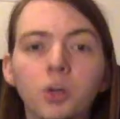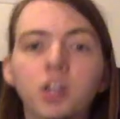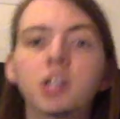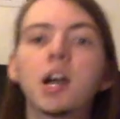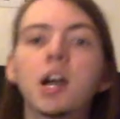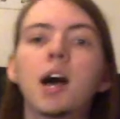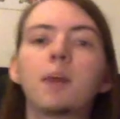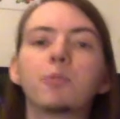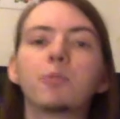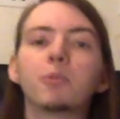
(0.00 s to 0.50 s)
and
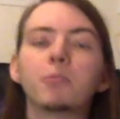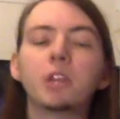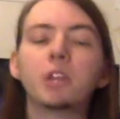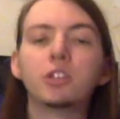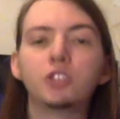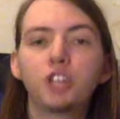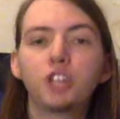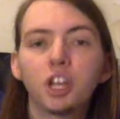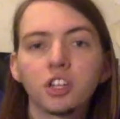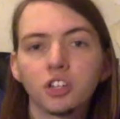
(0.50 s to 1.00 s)

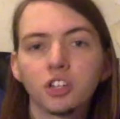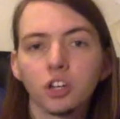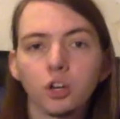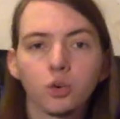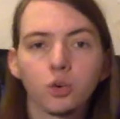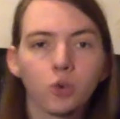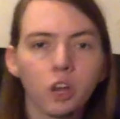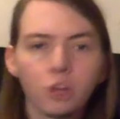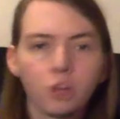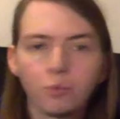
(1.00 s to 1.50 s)
complement Chick's
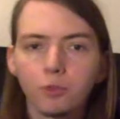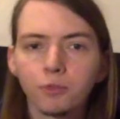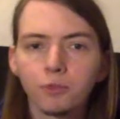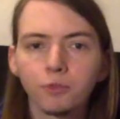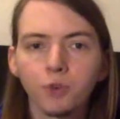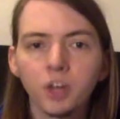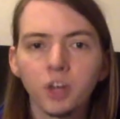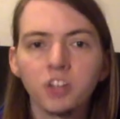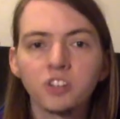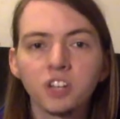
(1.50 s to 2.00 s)
incredible
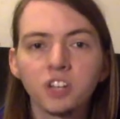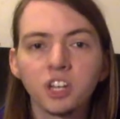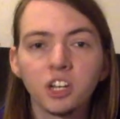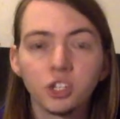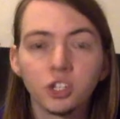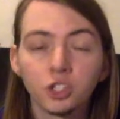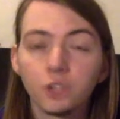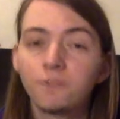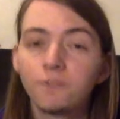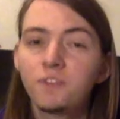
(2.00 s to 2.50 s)
phrasing
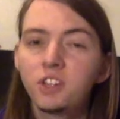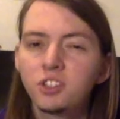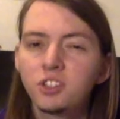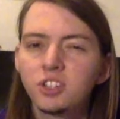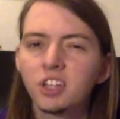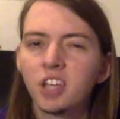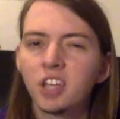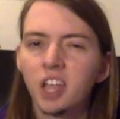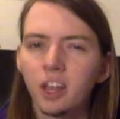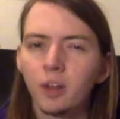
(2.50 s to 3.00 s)
in a
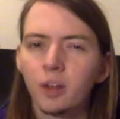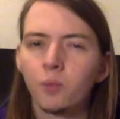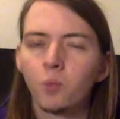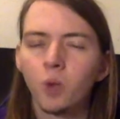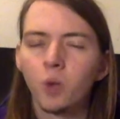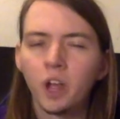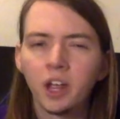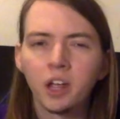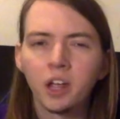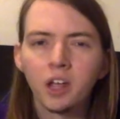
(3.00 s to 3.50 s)
sophisticated
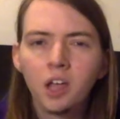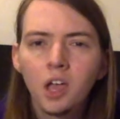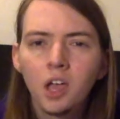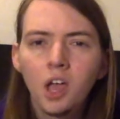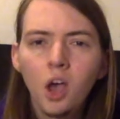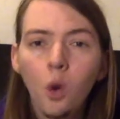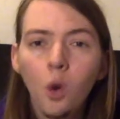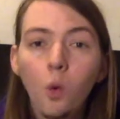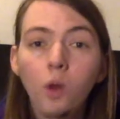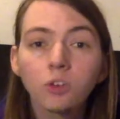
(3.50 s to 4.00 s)
way,
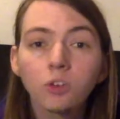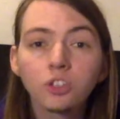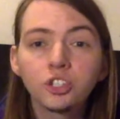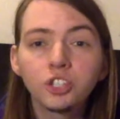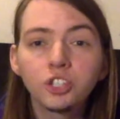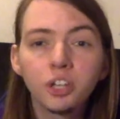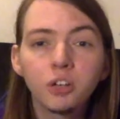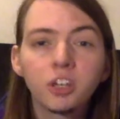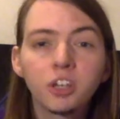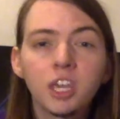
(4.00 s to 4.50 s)
while
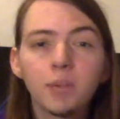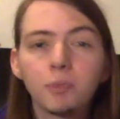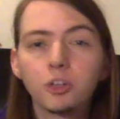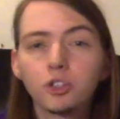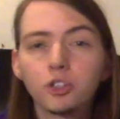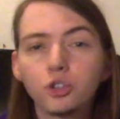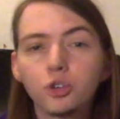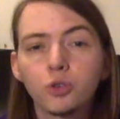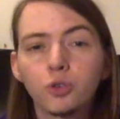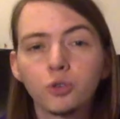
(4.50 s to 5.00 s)
still
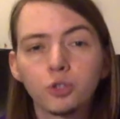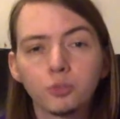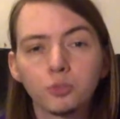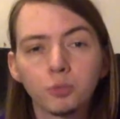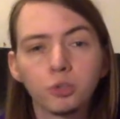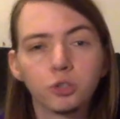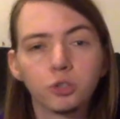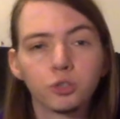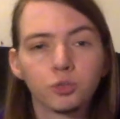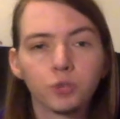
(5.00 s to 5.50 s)
keeping true to his
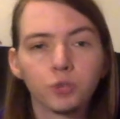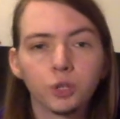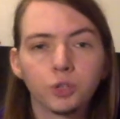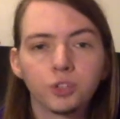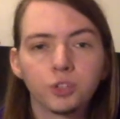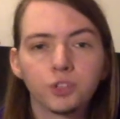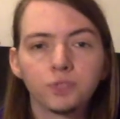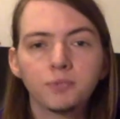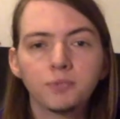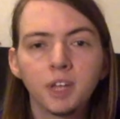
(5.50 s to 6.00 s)
blues
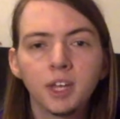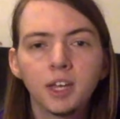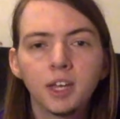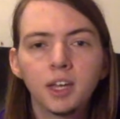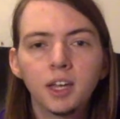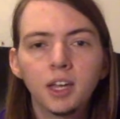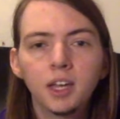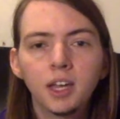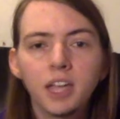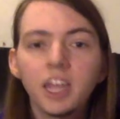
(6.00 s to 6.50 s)
roots.
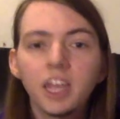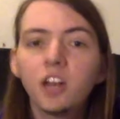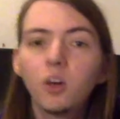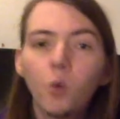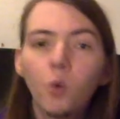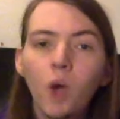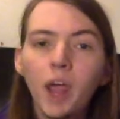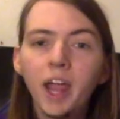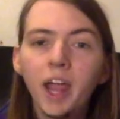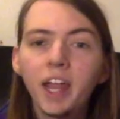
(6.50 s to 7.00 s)
In
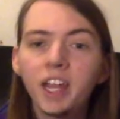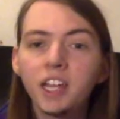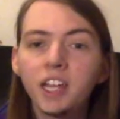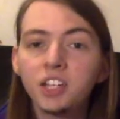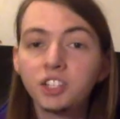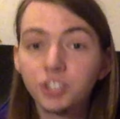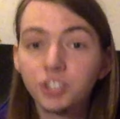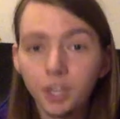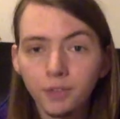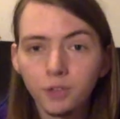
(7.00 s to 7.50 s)
a way,
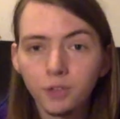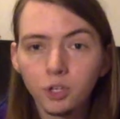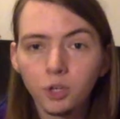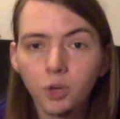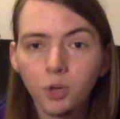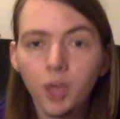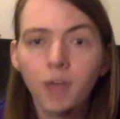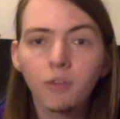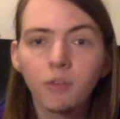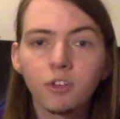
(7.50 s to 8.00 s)
he's
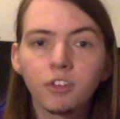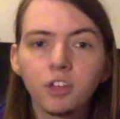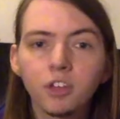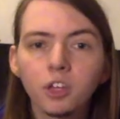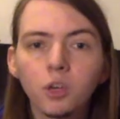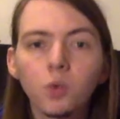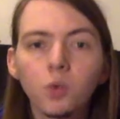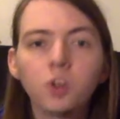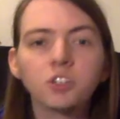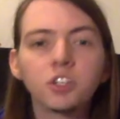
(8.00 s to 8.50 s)
giving you
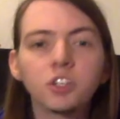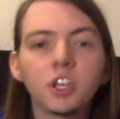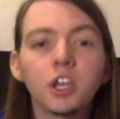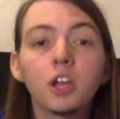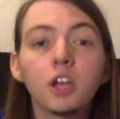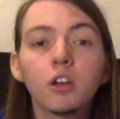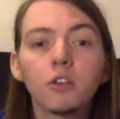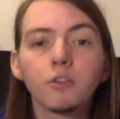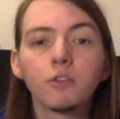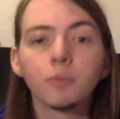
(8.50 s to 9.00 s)
everything you want to
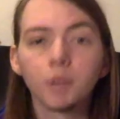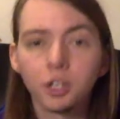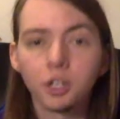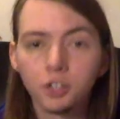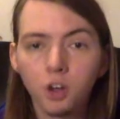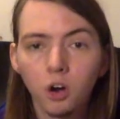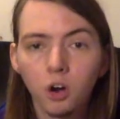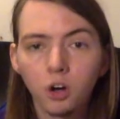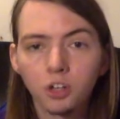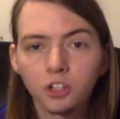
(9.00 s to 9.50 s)
hear from a
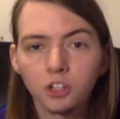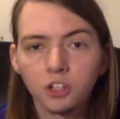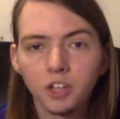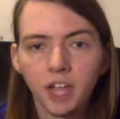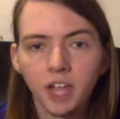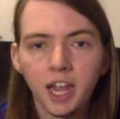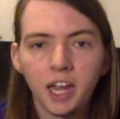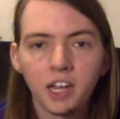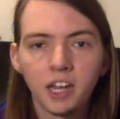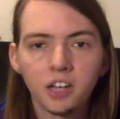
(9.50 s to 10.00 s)
guitarist
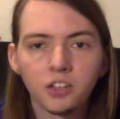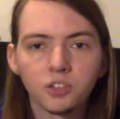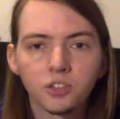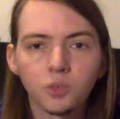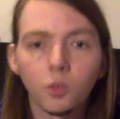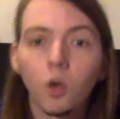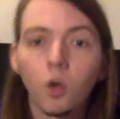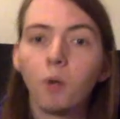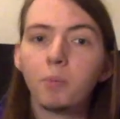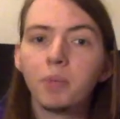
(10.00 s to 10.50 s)
in the
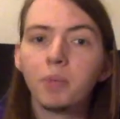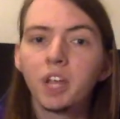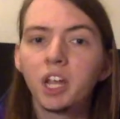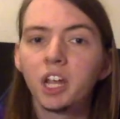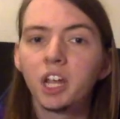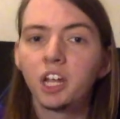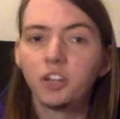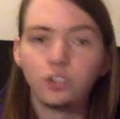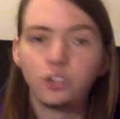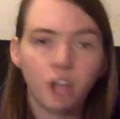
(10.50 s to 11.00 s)
80s while
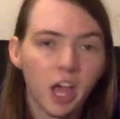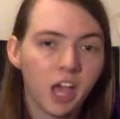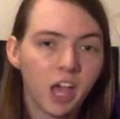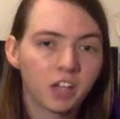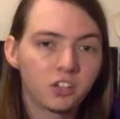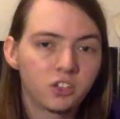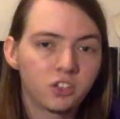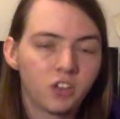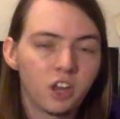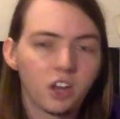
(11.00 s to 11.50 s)
being in a
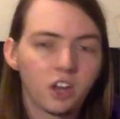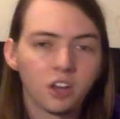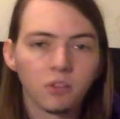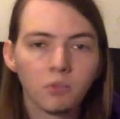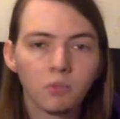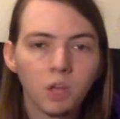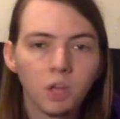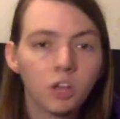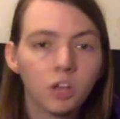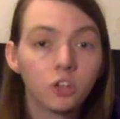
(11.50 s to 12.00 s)
jazz setting.
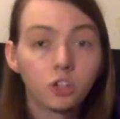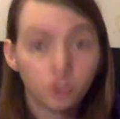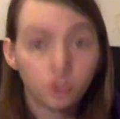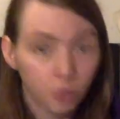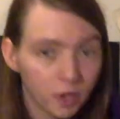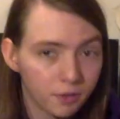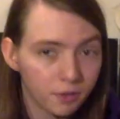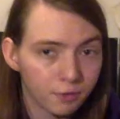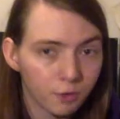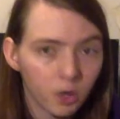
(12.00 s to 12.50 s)

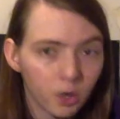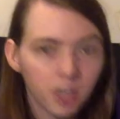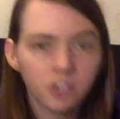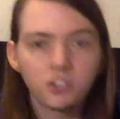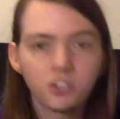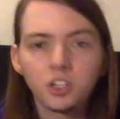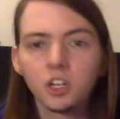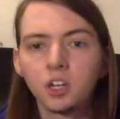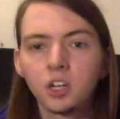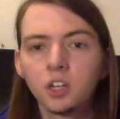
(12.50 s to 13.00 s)
Sweet
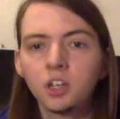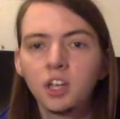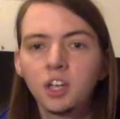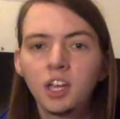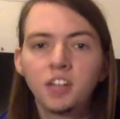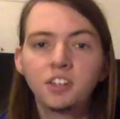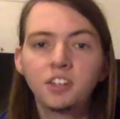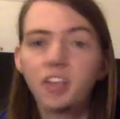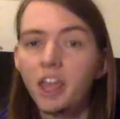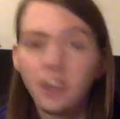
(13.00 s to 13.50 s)
phrasing,
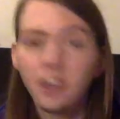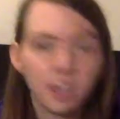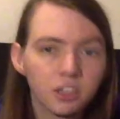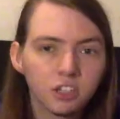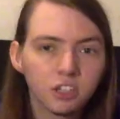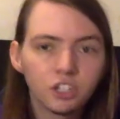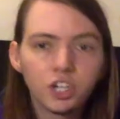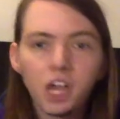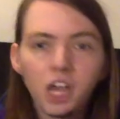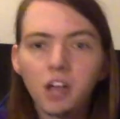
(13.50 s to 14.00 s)

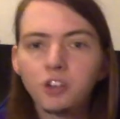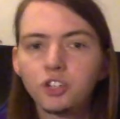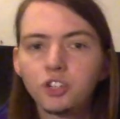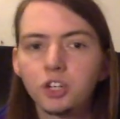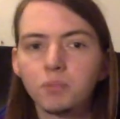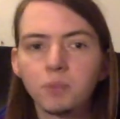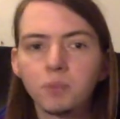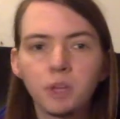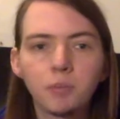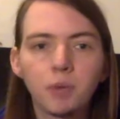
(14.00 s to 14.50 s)
technically
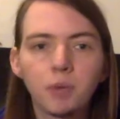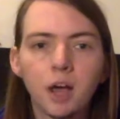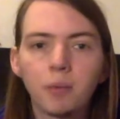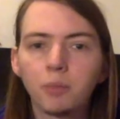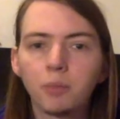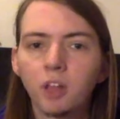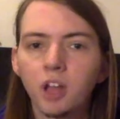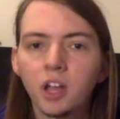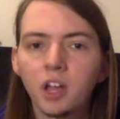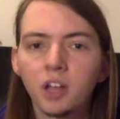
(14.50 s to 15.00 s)
challenging
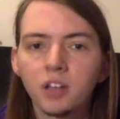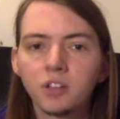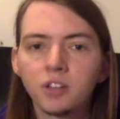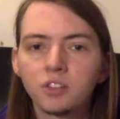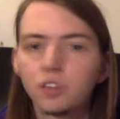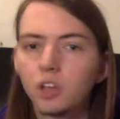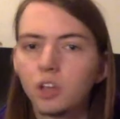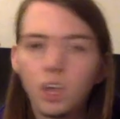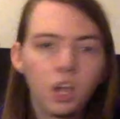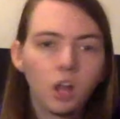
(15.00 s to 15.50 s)
bebop
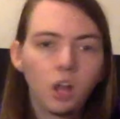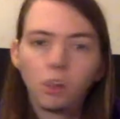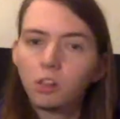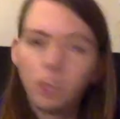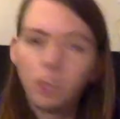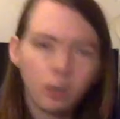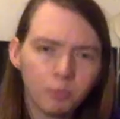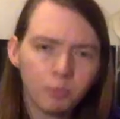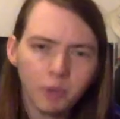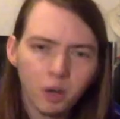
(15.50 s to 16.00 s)
lines,
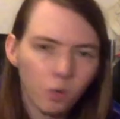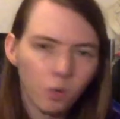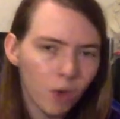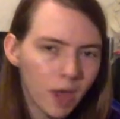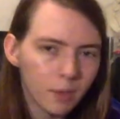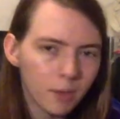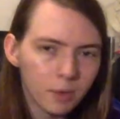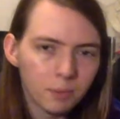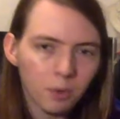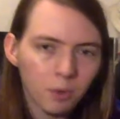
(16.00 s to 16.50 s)
a little bit of
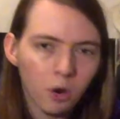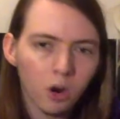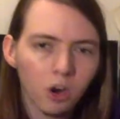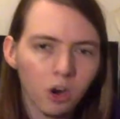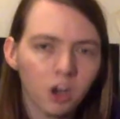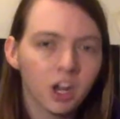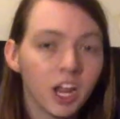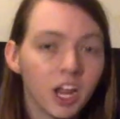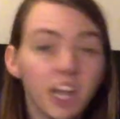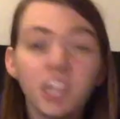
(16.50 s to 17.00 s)
whammy
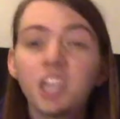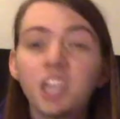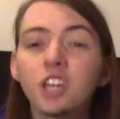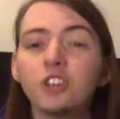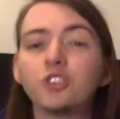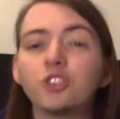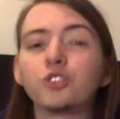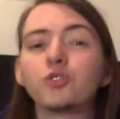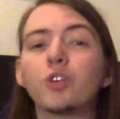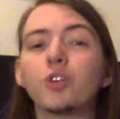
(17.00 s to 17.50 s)
bar, and he
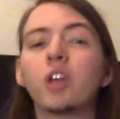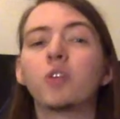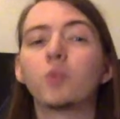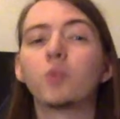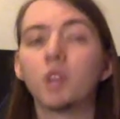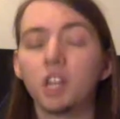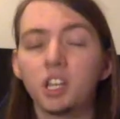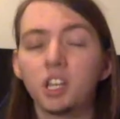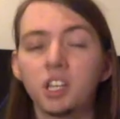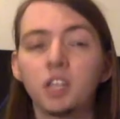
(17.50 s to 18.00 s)
can
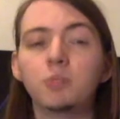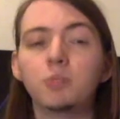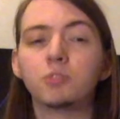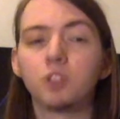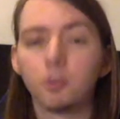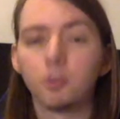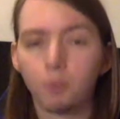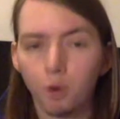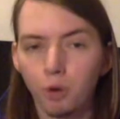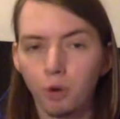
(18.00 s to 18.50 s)
shred when he
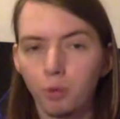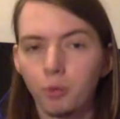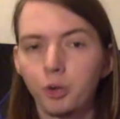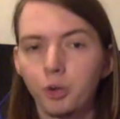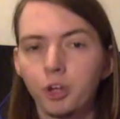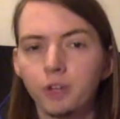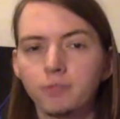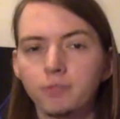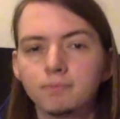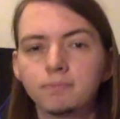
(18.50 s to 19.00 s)
deems it
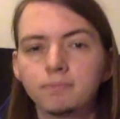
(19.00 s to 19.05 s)
appropriate.